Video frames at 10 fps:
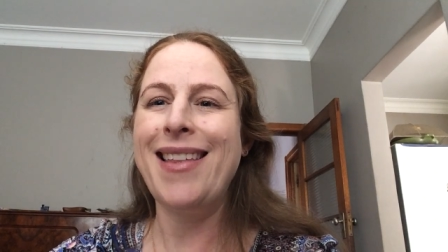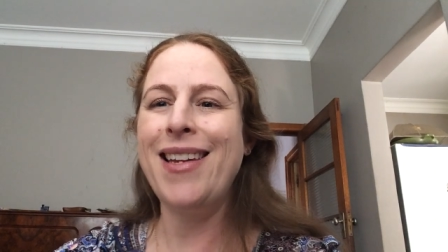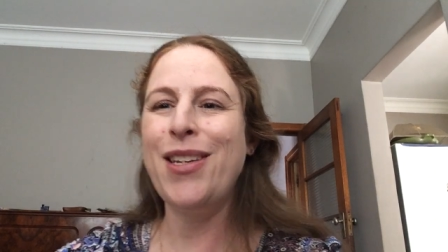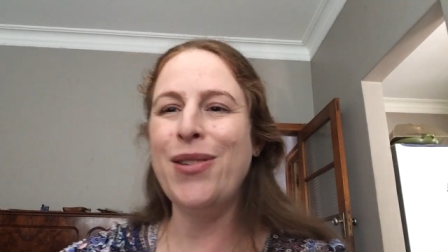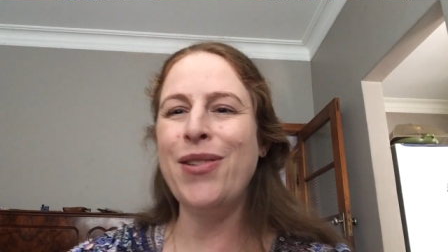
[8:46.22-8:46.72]

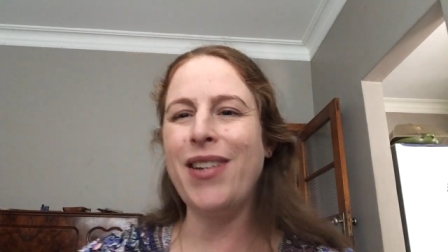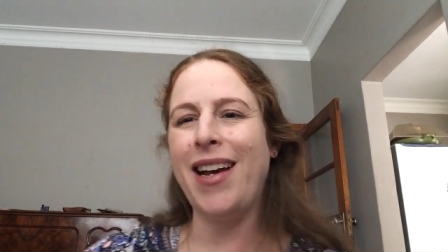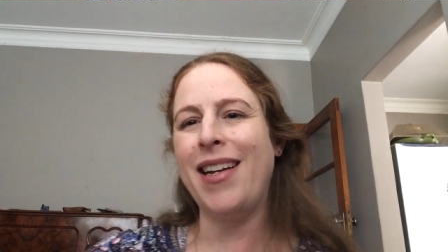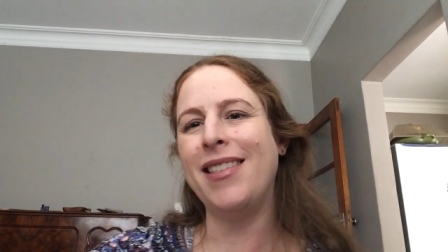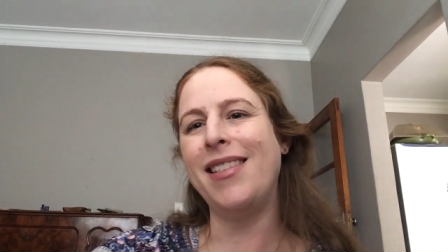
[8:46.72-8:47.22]
thank you
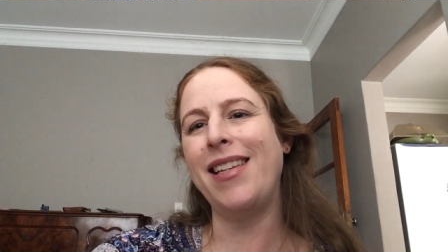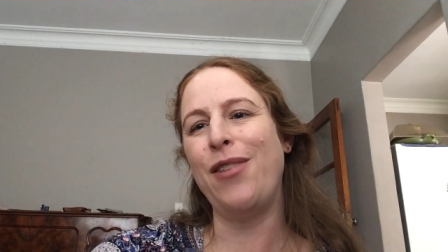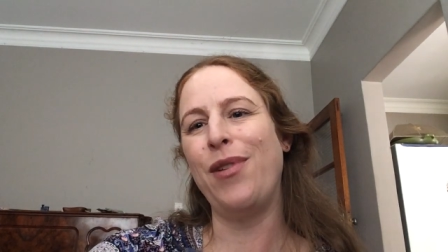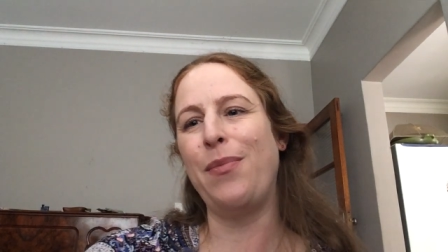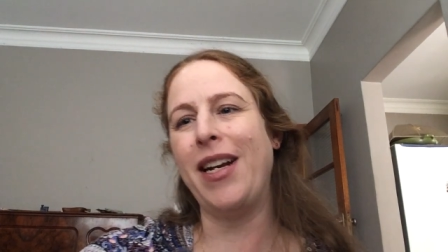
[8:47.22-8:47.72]
and see
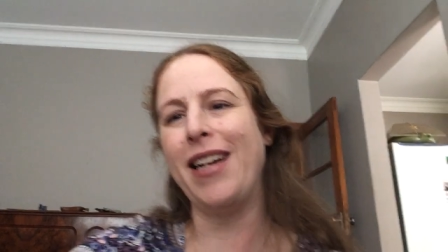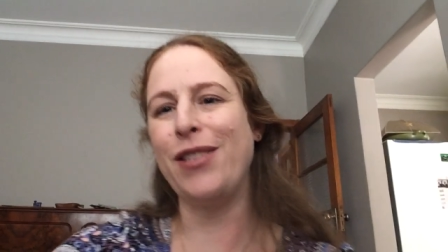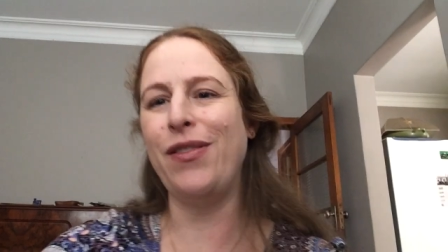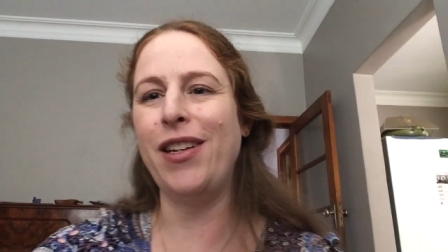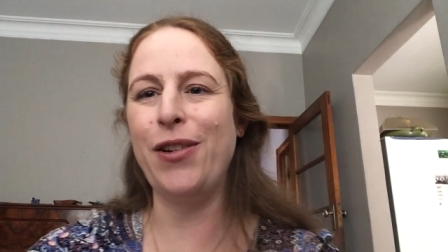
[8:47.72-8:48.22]
you in my
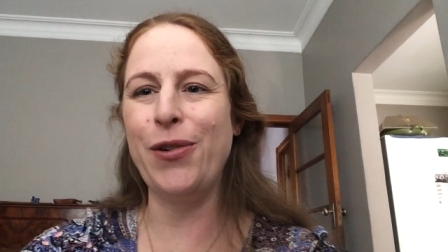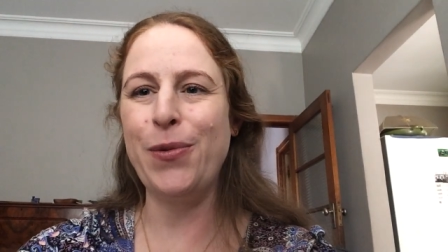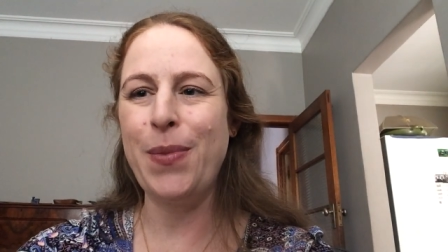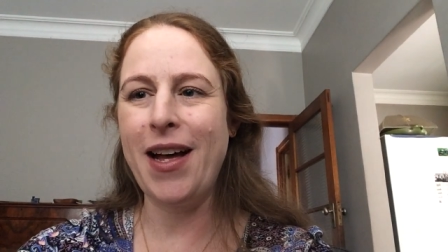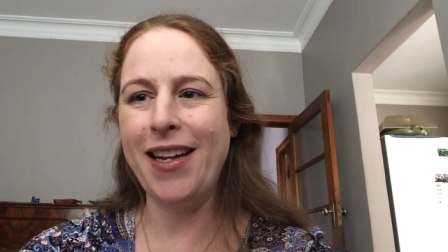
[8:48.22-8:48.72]
next video.
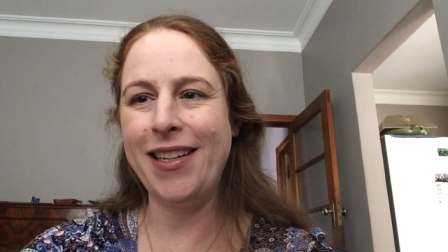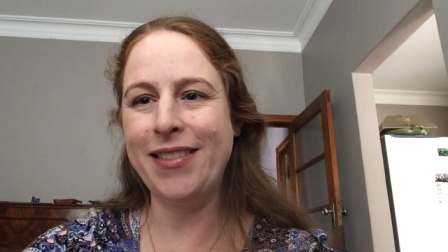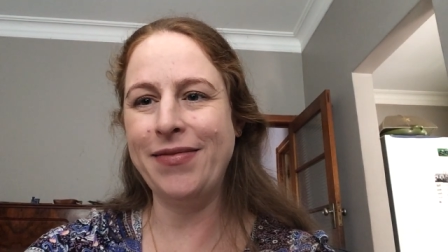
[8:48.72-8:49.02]
Bye.